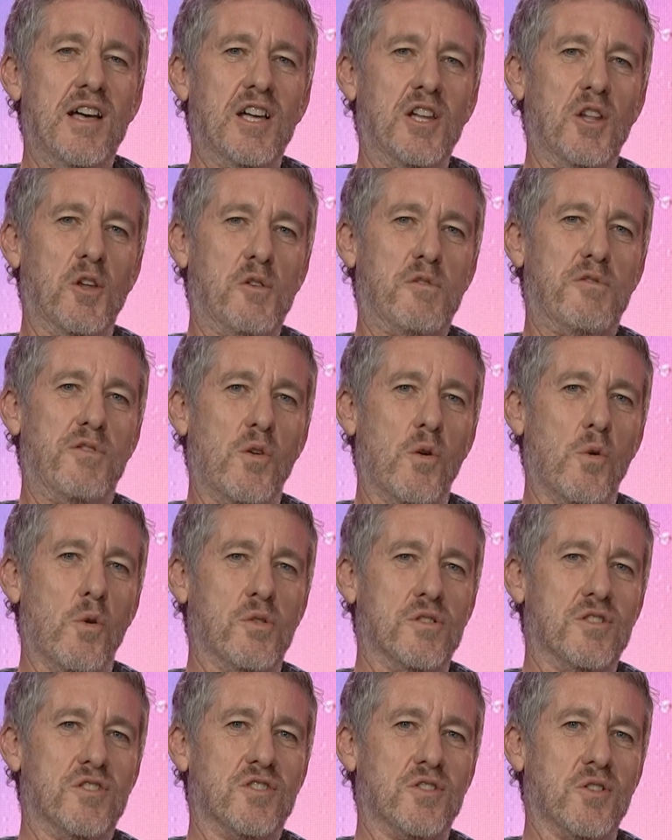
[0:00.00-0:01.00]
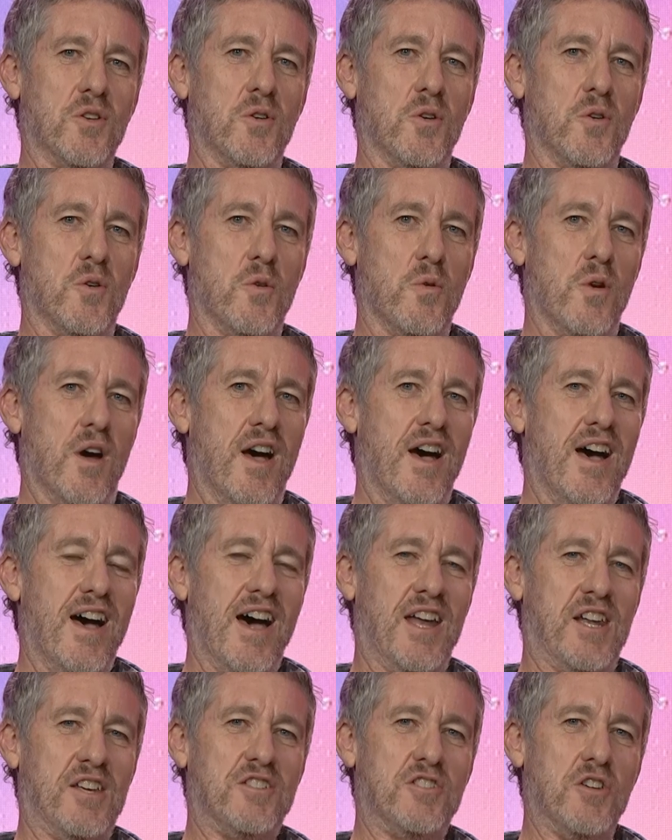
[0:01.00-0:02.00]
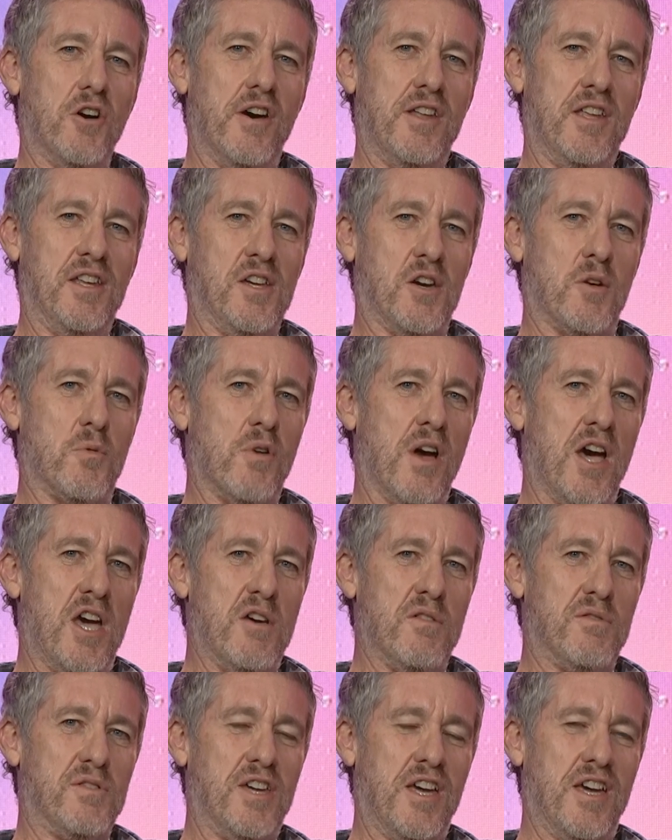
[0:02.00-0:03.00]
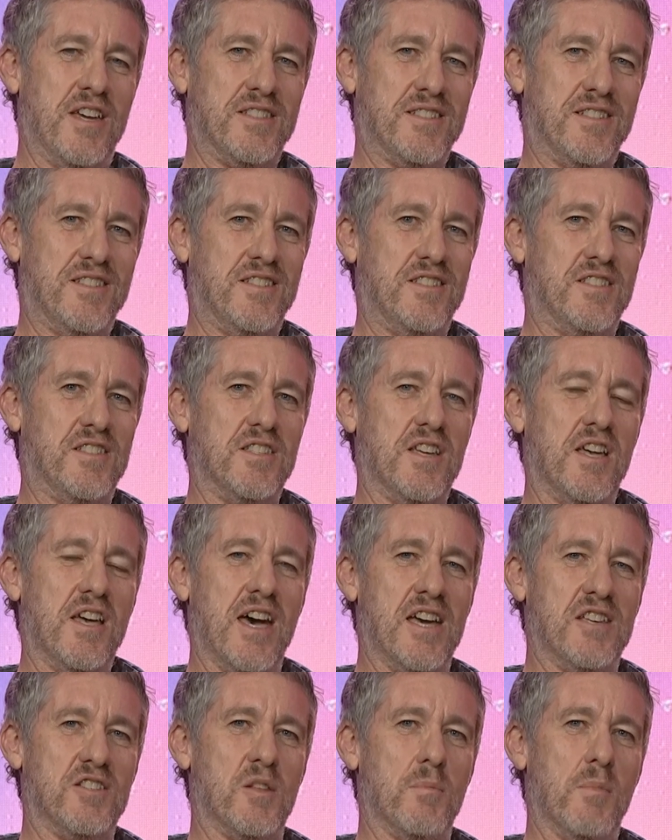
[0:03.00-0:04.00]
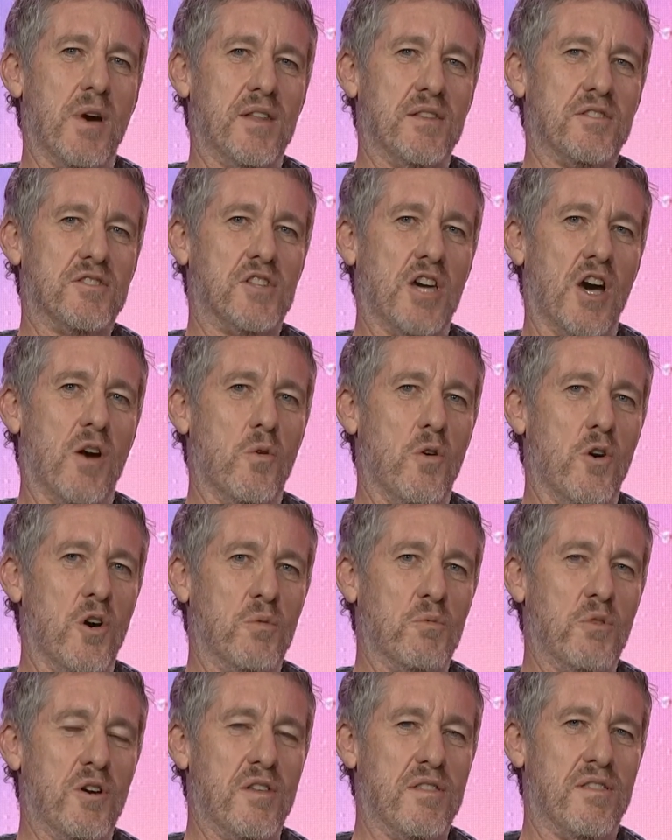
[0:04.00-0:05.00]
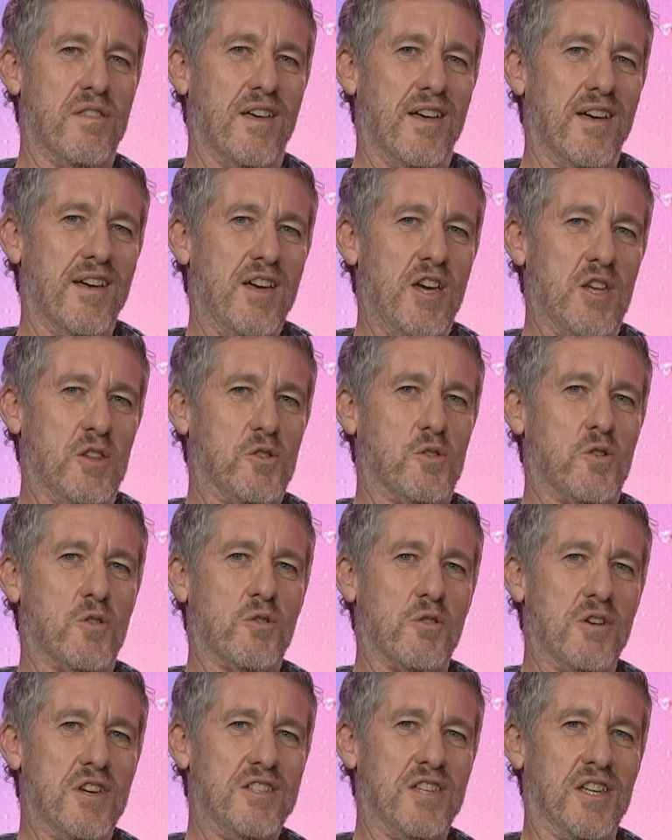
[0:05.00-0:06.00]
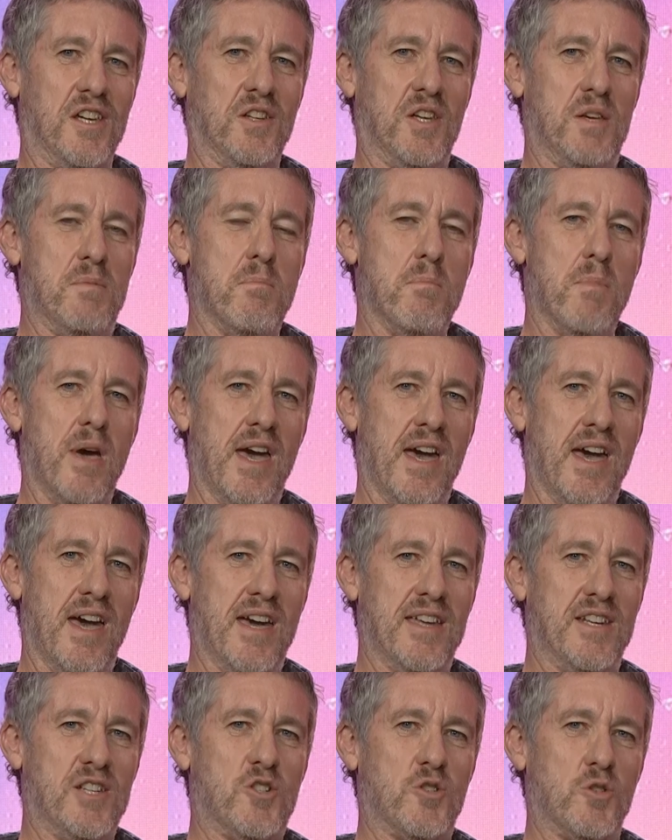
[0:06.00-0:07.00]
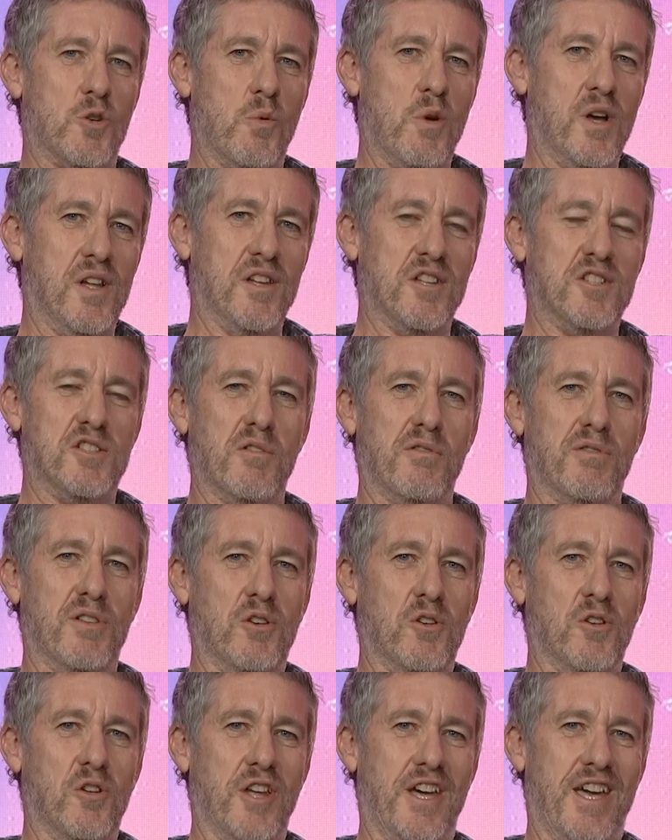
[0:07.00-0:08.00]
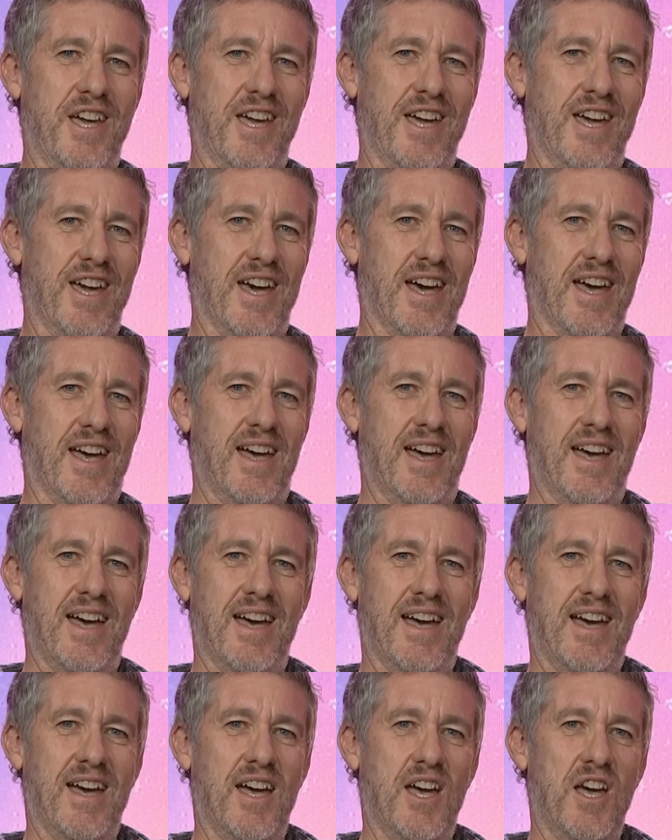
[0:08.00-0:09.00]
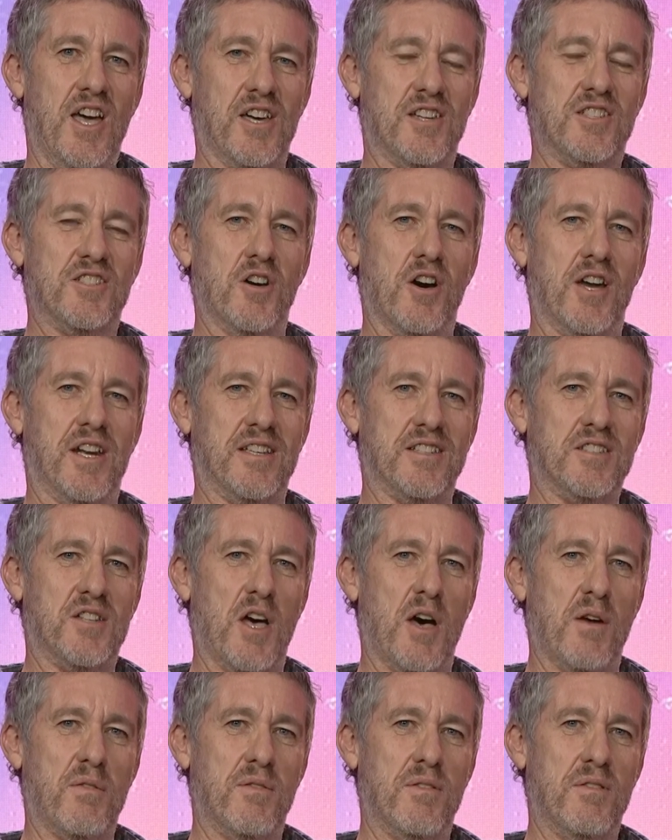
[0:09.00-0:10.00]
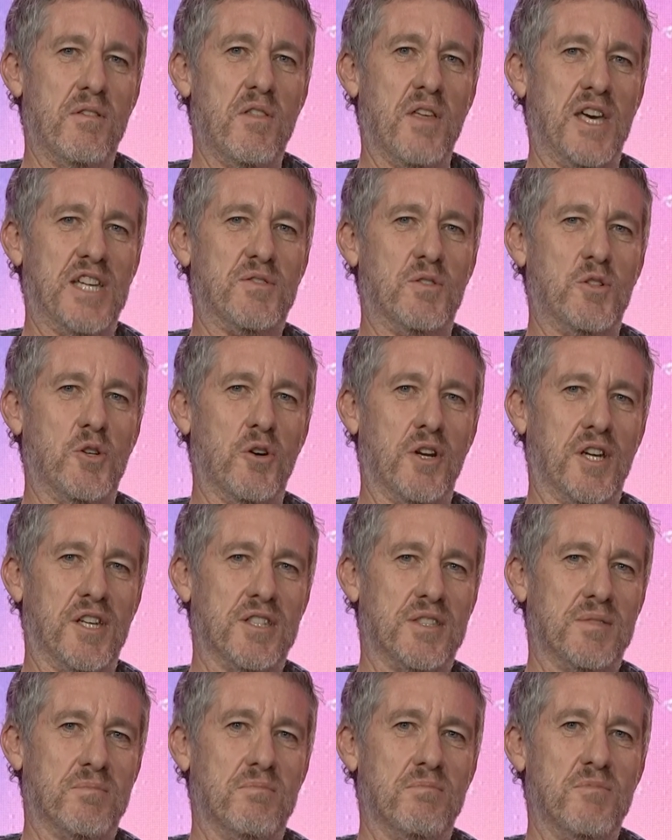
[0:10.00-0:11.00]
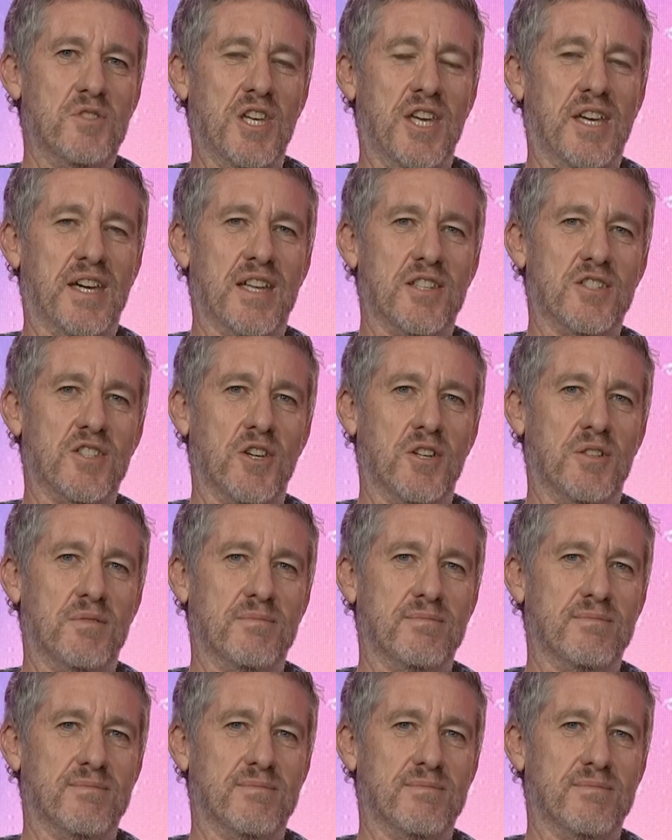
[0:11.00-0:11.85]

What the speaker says: look forward to an exciting array of guests as the months go on, with increasingly mad Cruella de Vil hair. Exciting stuff. Thanks for joining us. See you again soon.